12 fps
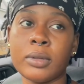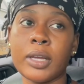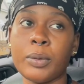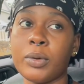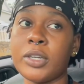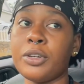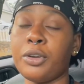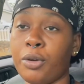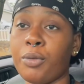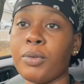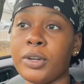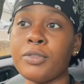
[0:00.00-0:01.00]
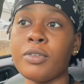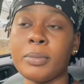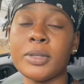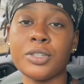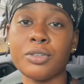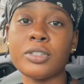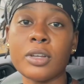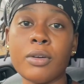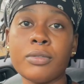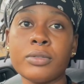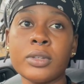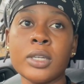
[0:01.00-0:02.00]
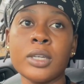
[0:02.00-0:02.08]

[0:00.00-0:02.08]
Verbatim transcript: and what you're running from is yourself